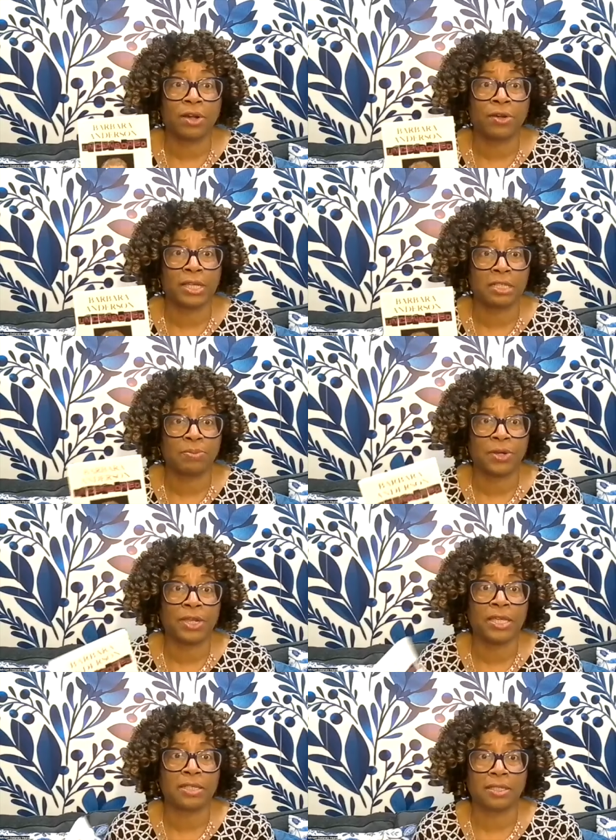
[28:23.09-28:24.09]
her
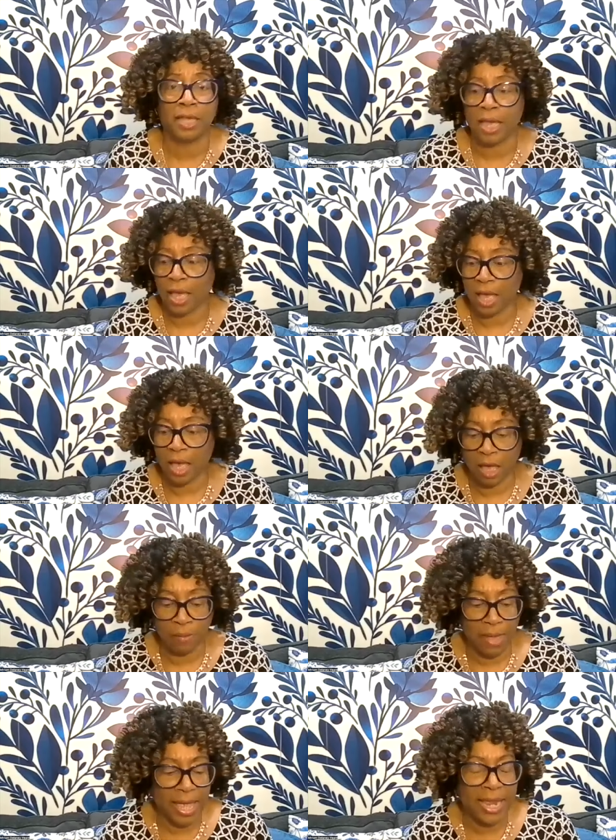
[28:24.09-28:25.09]
experience
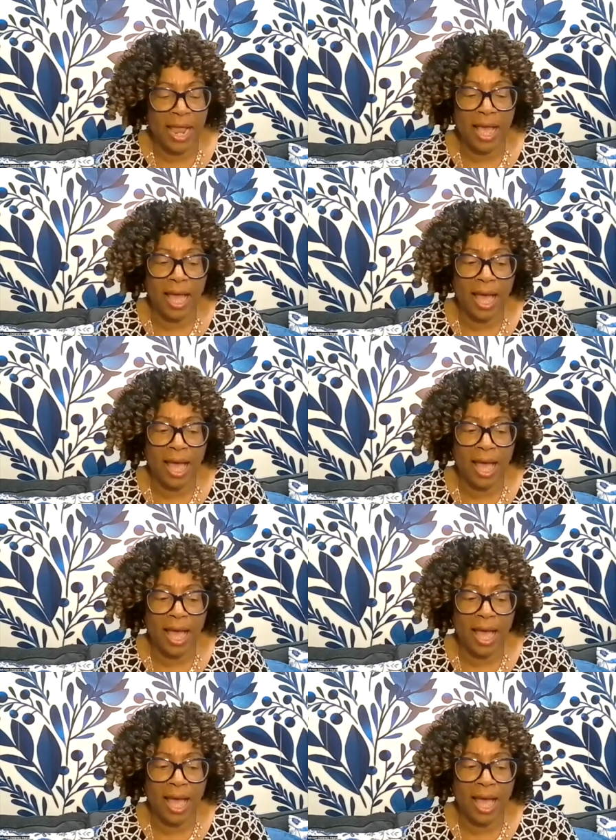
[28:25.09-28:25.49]
um, and I,